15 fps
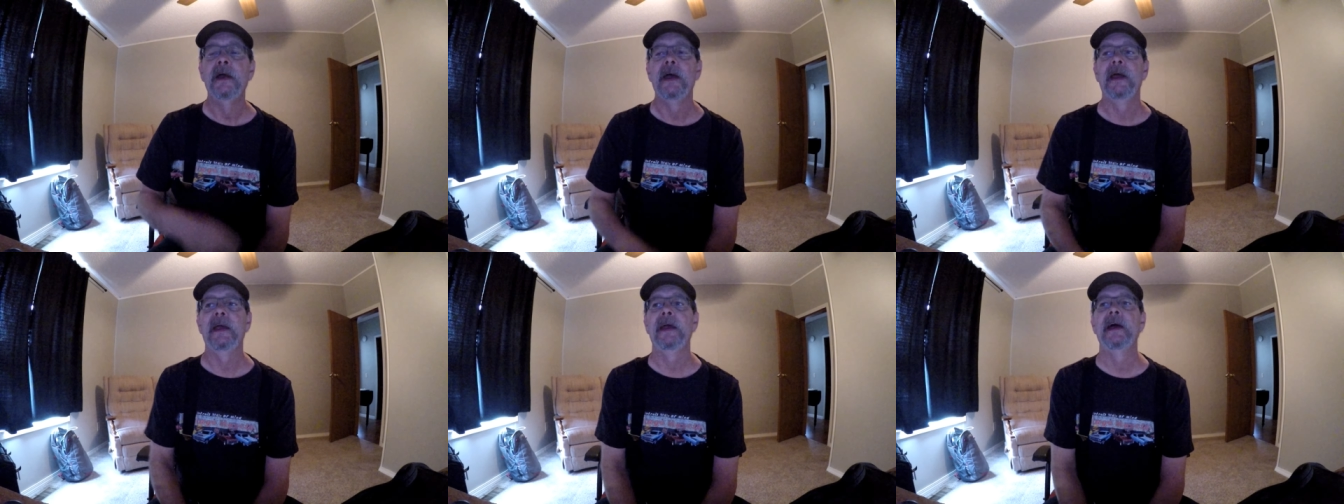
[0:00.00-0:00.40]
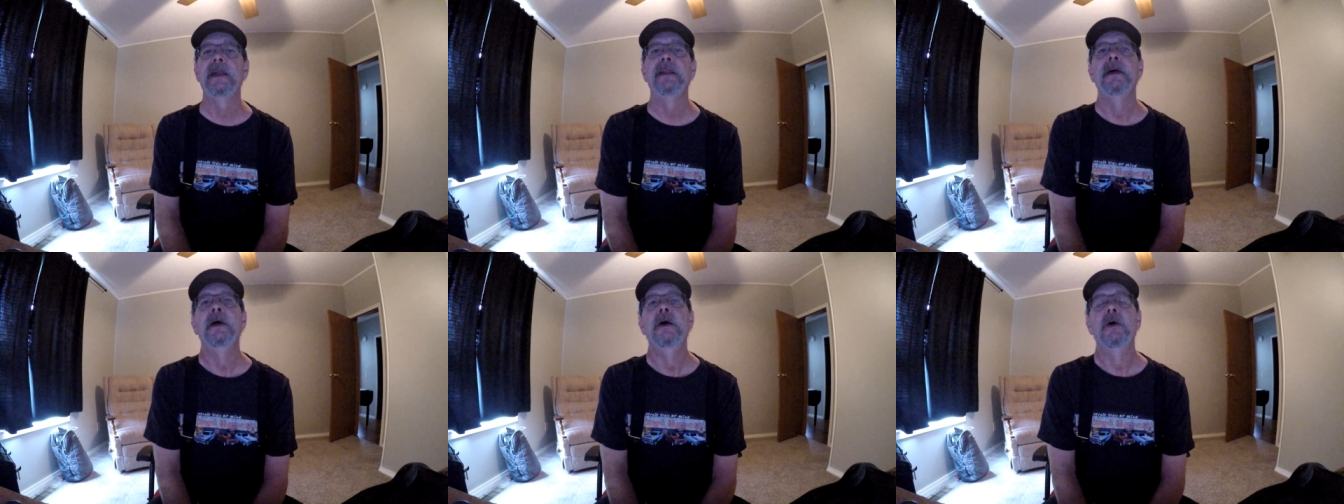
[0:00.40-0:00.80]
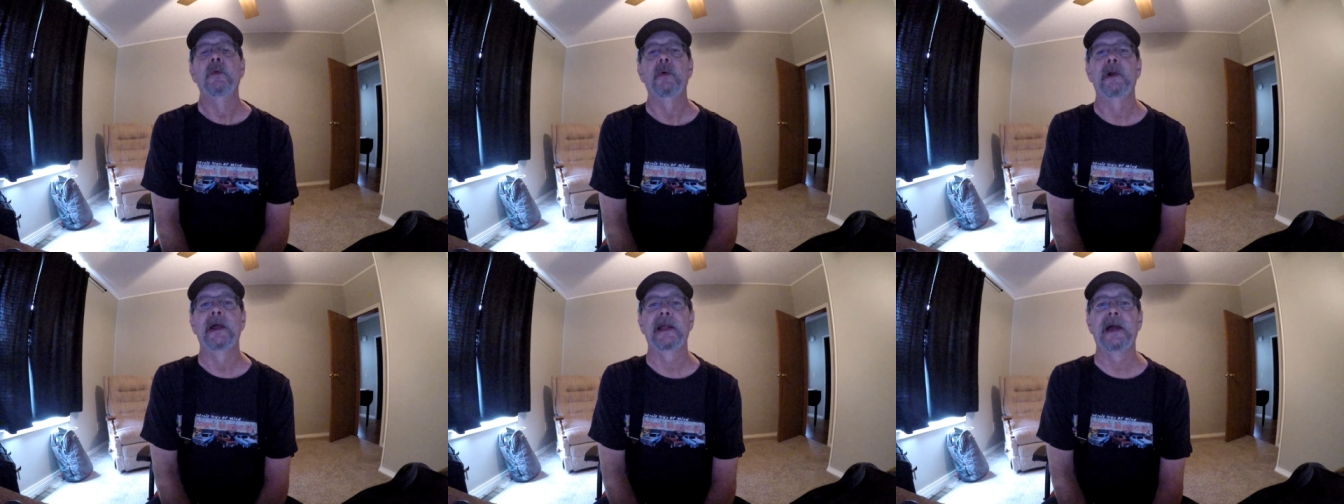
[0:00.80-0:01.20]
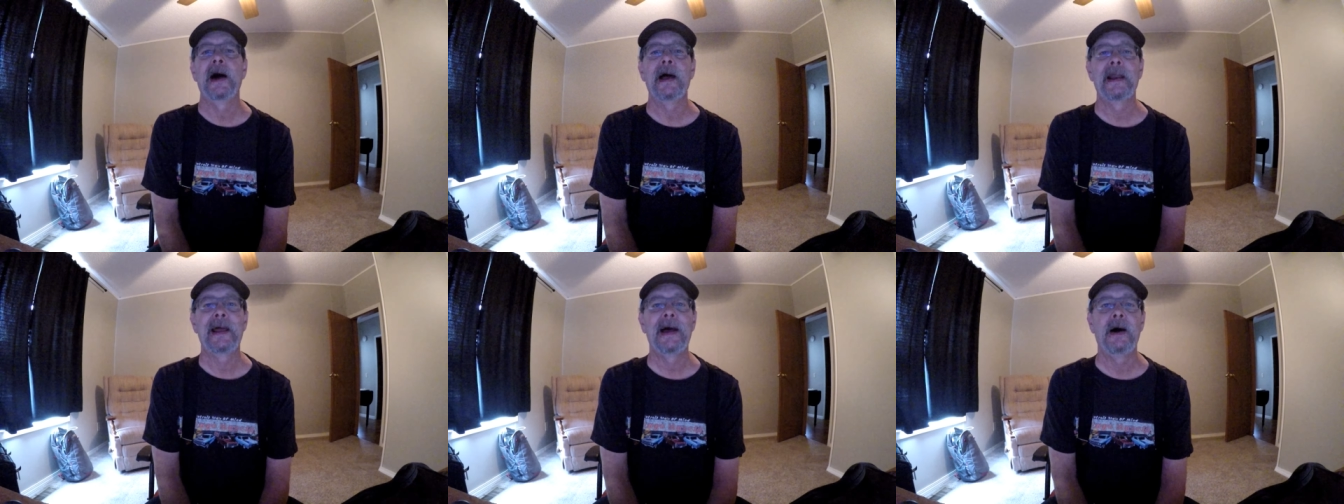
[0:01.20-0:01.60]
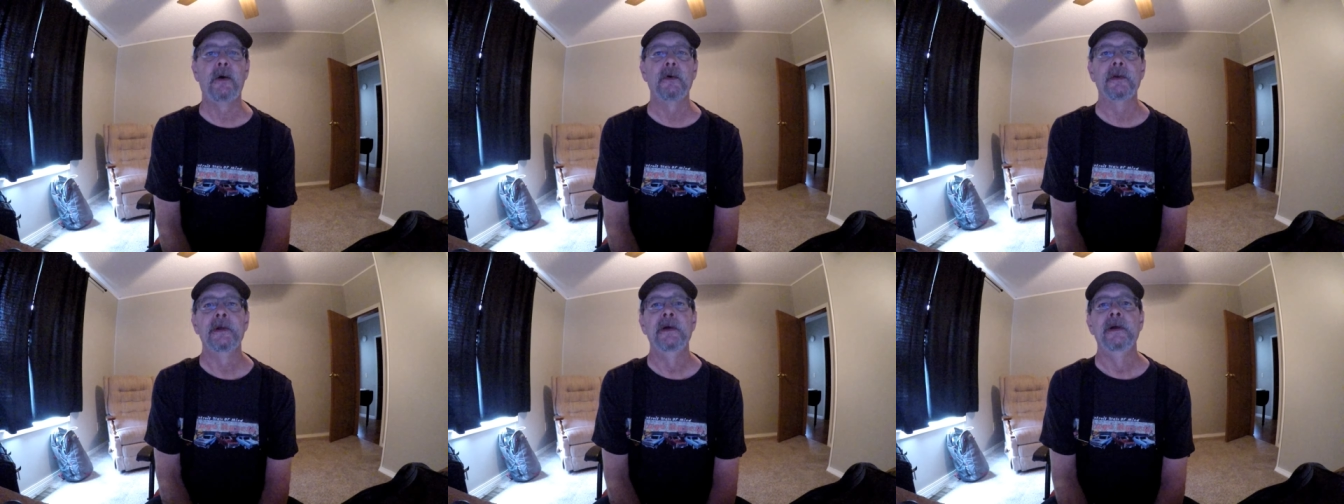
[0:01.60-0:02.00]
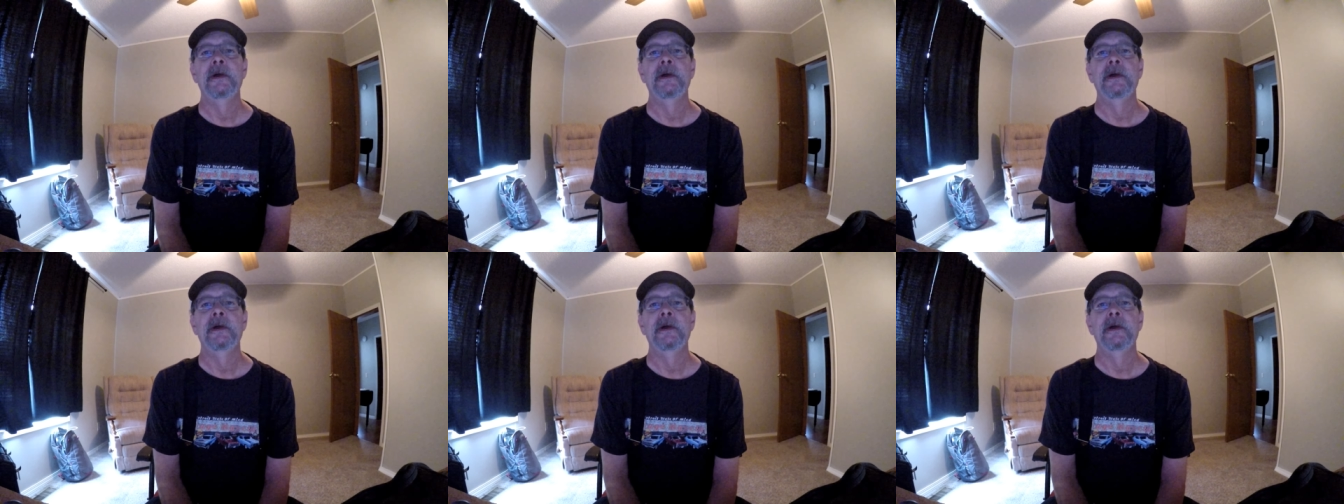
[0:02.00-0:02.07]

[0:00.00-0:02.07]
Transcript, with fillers: And when I got out,